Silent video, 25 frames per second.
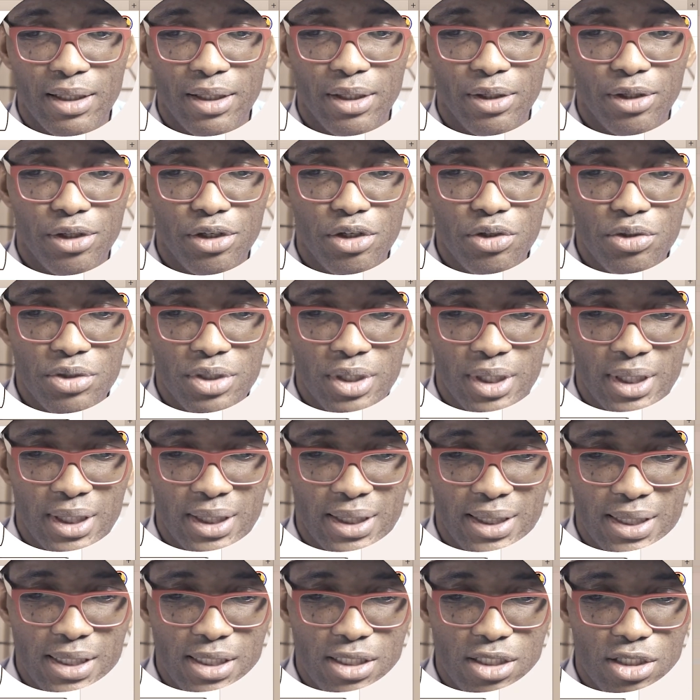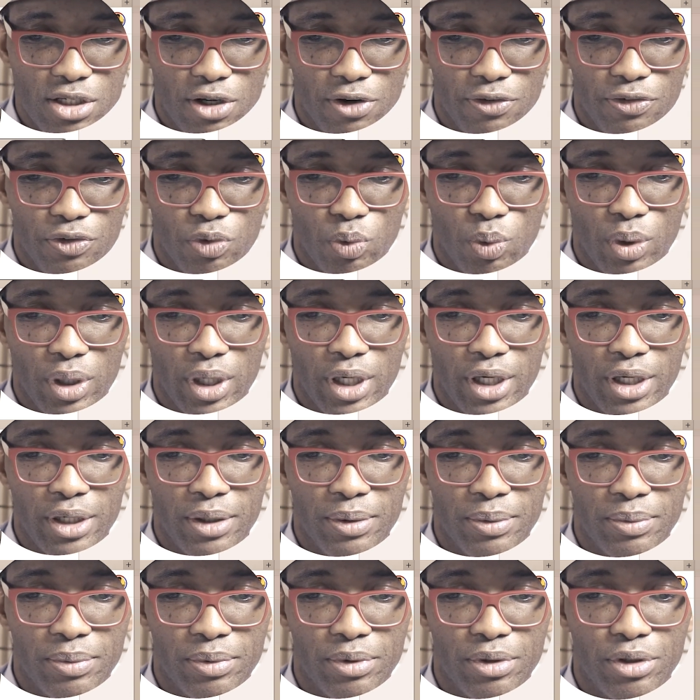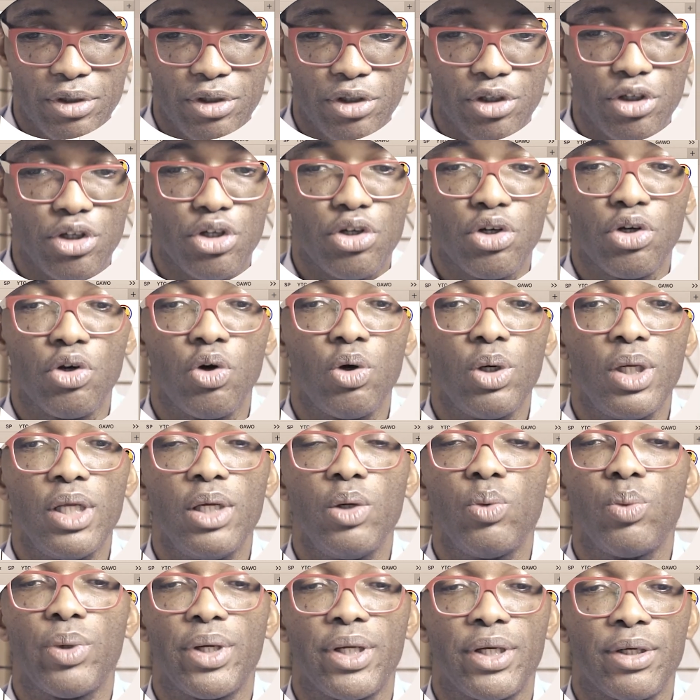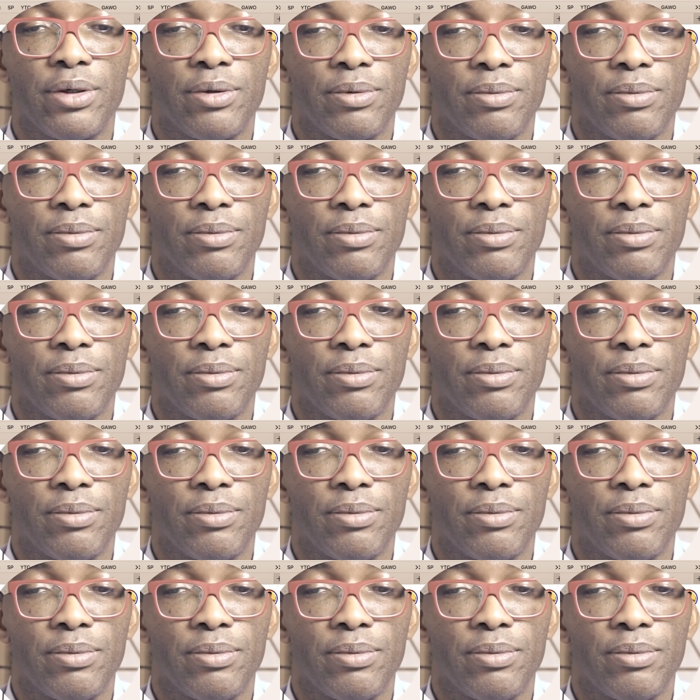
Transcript: using this software, you can only win.